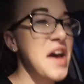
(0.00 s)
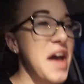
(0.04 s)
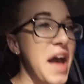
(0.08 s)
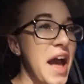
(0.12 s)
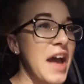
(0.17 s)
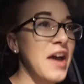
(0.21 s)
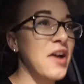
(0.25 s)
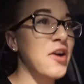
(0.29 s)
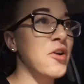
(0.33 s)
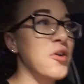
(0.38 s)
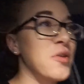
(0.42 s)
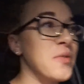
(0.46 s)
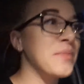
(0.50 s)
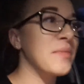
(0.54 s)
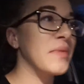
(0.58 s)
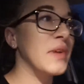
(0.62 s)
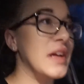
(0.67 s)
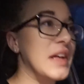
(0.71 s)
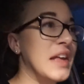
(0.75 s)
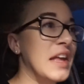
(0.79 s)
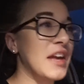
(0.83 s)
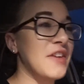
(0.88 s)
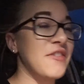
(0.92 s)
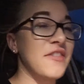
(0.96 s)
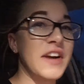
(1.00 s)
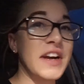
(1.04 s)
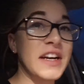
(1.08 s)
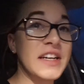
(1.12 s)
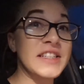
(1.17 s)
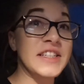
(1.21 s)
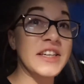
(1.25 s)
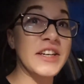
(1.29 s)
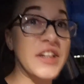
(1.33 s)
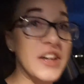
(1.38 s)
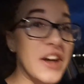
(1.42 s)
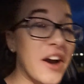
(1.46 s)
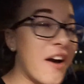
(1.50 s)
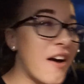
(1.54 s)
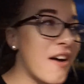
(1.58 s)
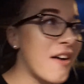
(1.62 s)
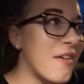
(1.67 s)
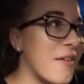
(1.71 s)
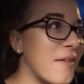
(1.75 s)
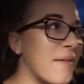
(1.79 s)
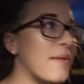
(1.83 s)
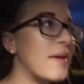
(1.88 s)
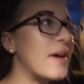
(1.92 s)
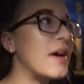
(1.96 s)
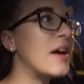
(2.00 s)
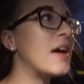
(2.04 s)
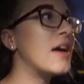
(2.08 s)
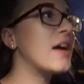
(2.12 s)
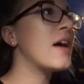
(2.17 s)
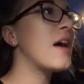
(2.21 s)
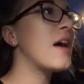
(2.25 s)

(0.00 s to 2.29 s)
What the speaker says: at home getting ready to go,